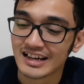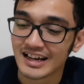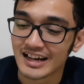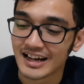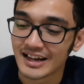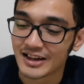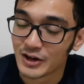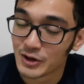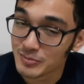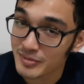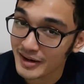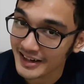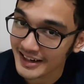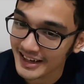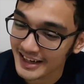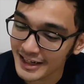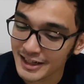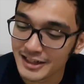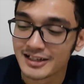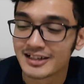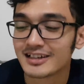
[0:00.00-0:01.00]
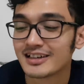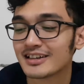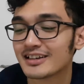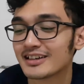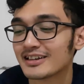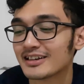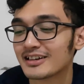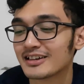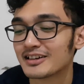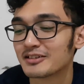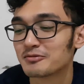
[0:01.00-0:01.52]
I hope I can
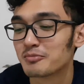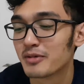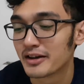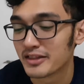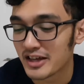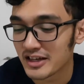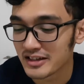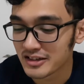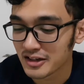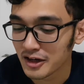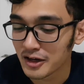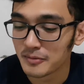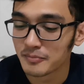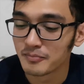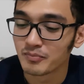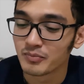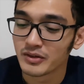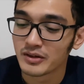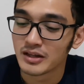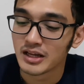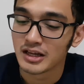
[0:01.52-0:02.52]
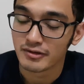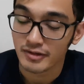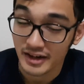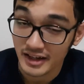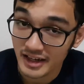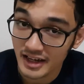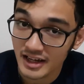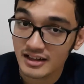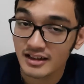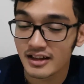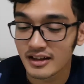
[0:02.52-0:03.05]
by that time. If I
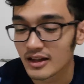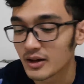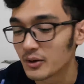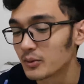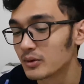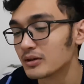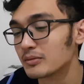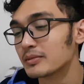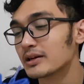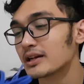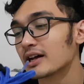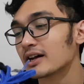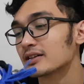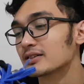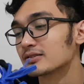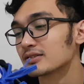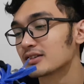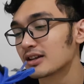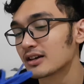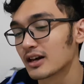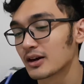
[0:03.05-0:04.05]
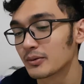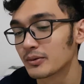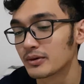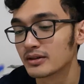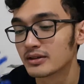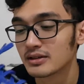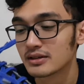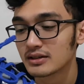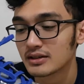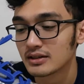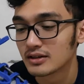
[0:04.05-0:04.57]
can, then I will, but I don't think I will.
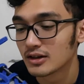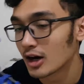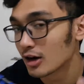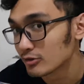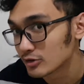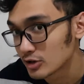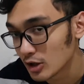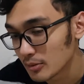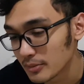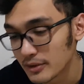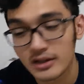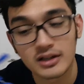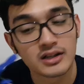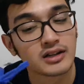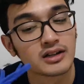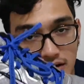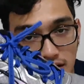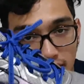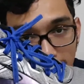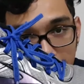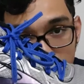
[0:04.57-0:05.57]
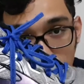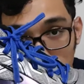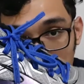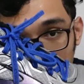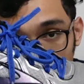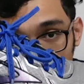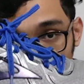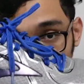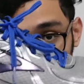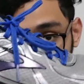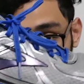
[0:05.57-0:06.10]
Off topic. I don't plan
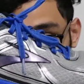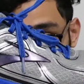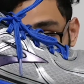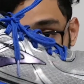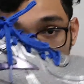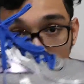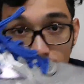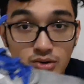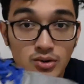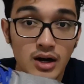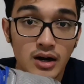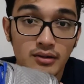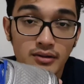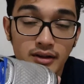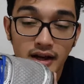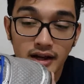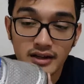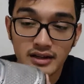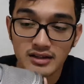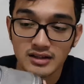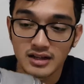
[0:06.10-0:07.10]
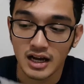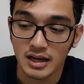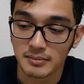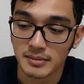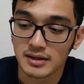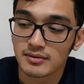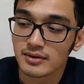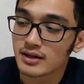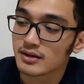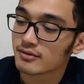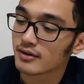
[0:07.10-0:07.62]
on throwing this shoe out anytime.
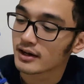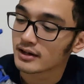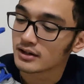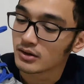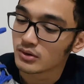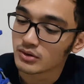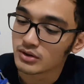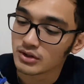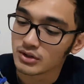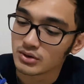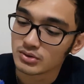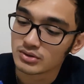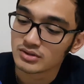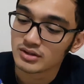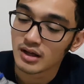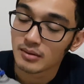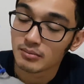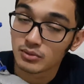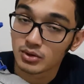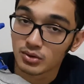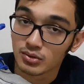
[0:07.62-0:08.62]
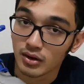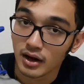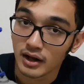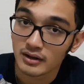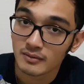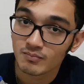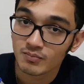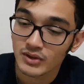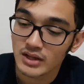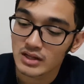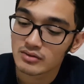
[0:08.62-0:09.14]
Even if I don't use them to
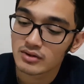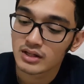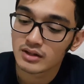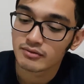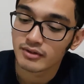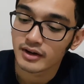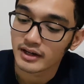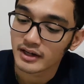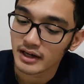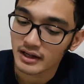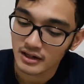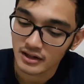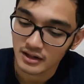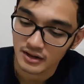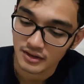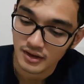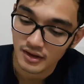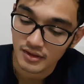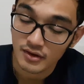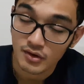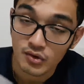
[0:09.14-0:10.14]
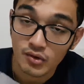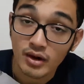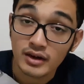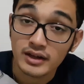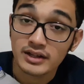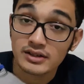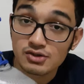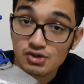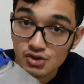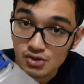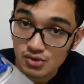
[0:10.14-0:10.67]
run, even if I get another
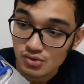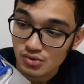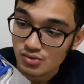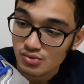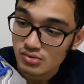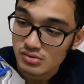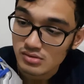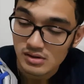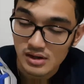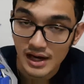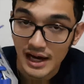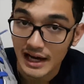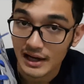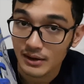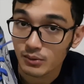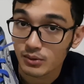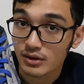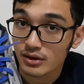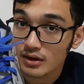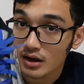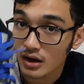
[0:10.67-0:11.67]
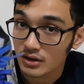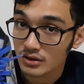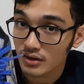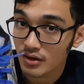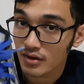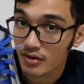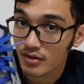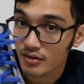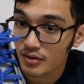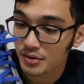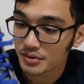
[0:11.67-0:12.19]
running shoe, I will not
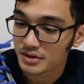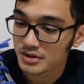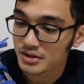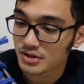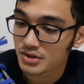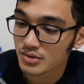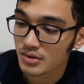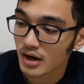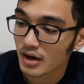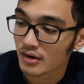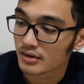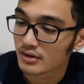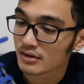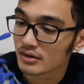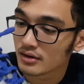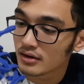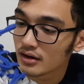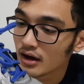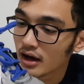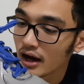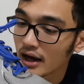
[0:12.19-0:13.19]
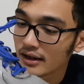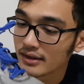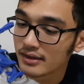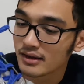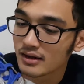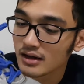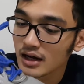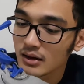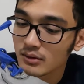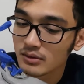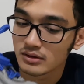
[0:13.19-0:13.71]
throw this shoe out. I
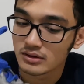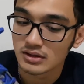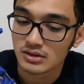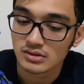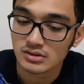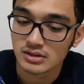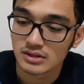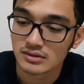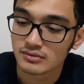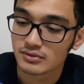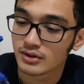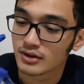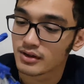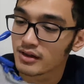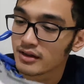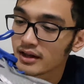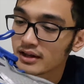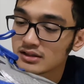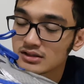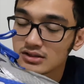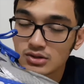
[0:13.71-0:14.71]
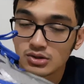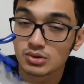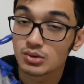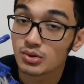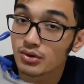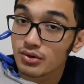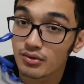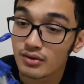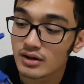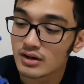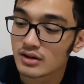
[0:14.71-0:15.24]
think I will use it for the next
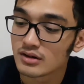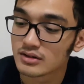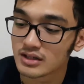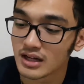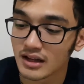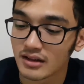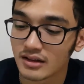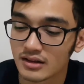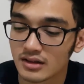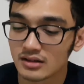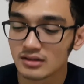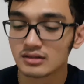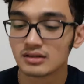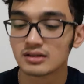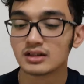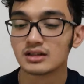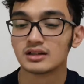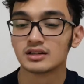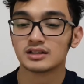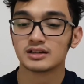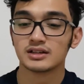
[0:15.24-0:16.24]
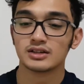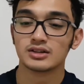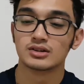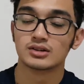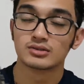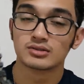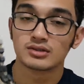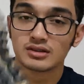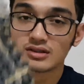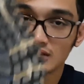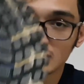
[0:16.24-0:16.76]
2-3 years until, you
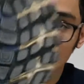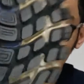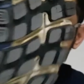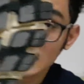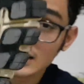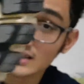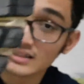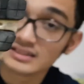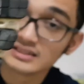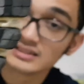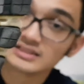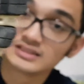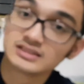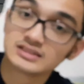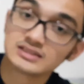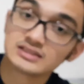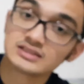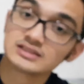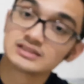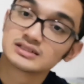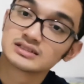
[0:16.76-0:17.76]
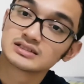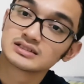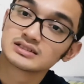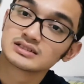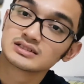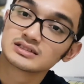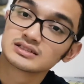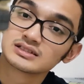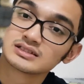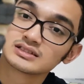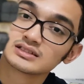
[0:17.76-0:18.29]
know, these
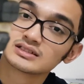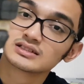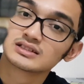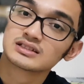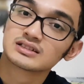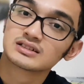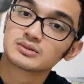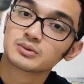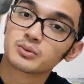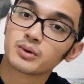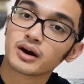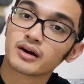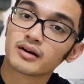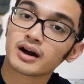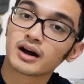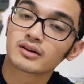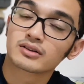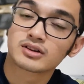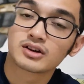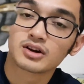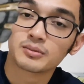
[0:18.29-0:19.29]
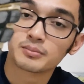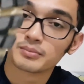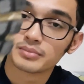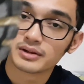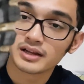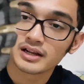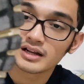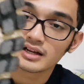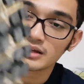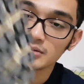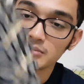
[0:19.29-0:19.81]
wear out
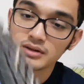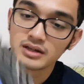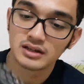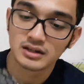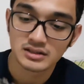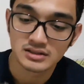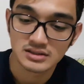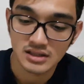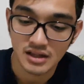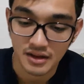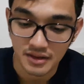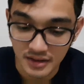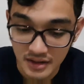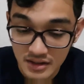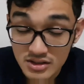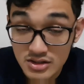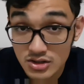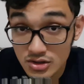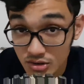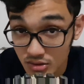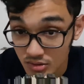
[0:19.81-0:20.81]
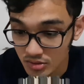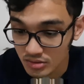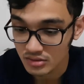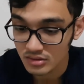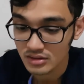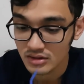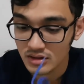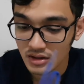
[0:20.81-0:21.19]
completely, because this shoe,